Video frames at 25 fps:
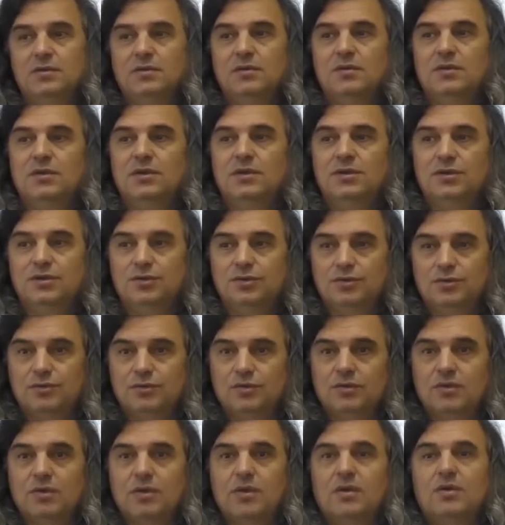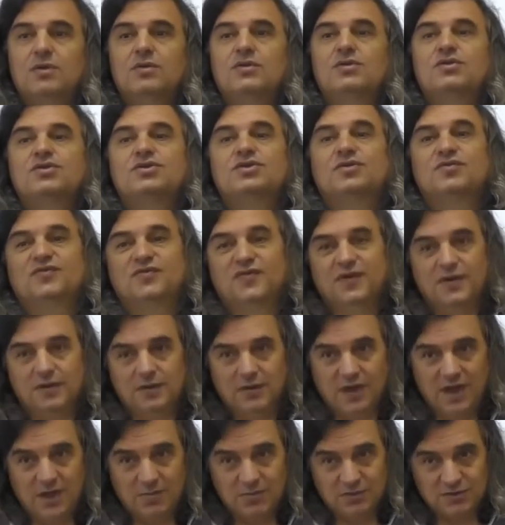into software
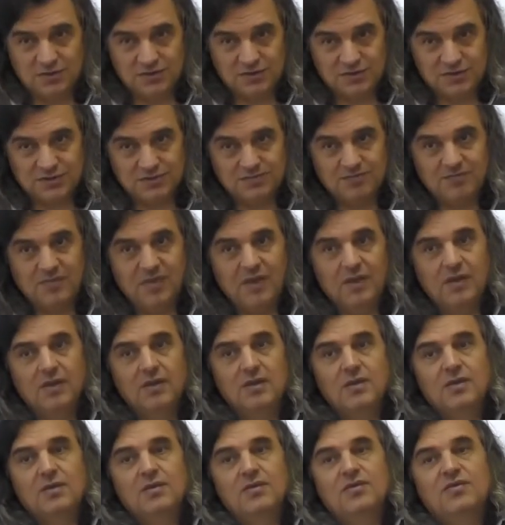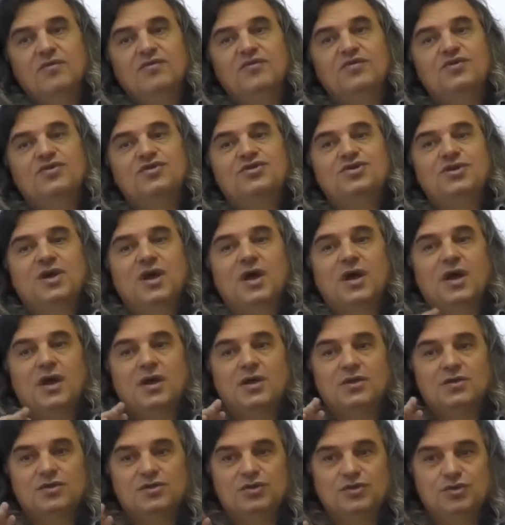libraries, which are
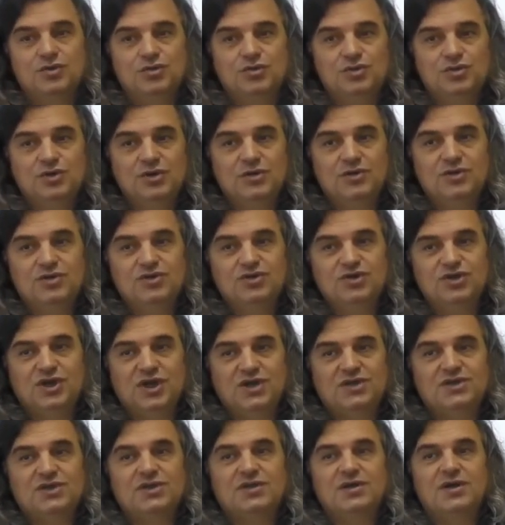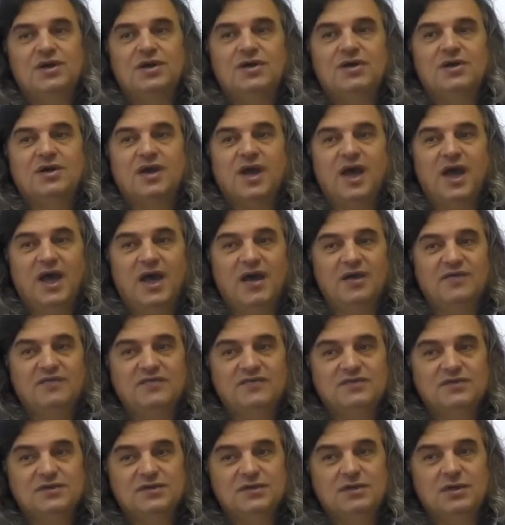usually just
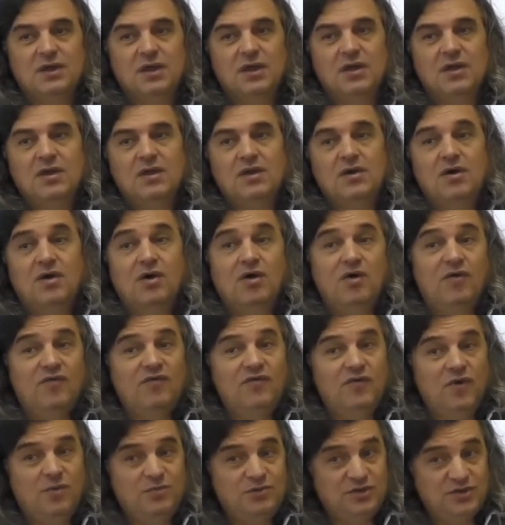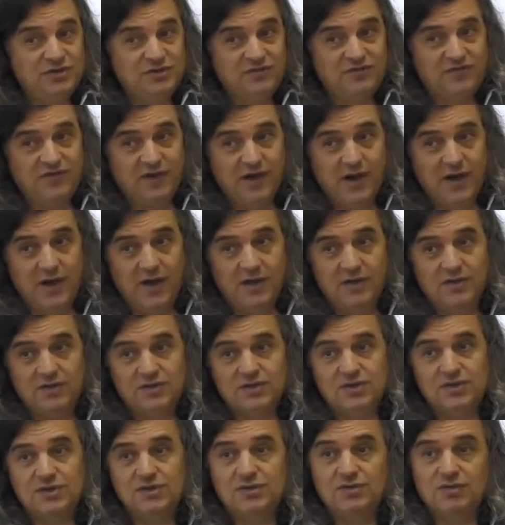archives of object
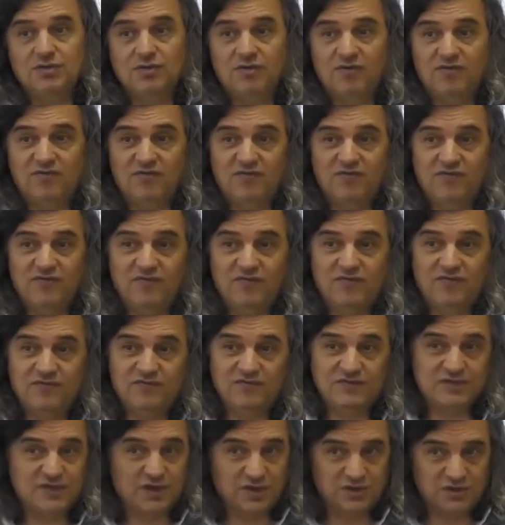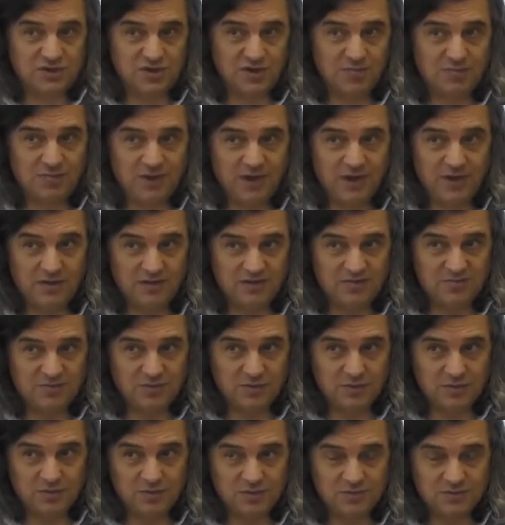files of such compiled
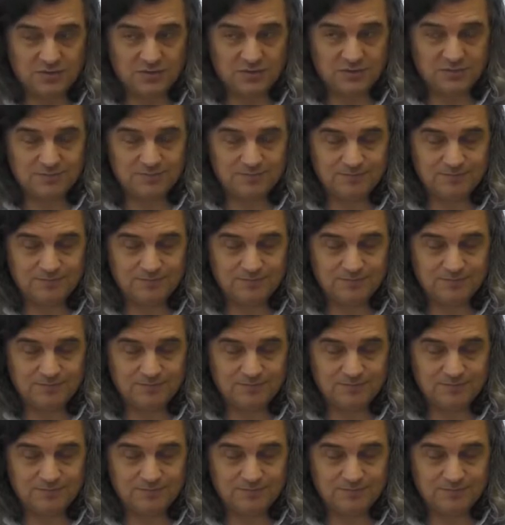programs.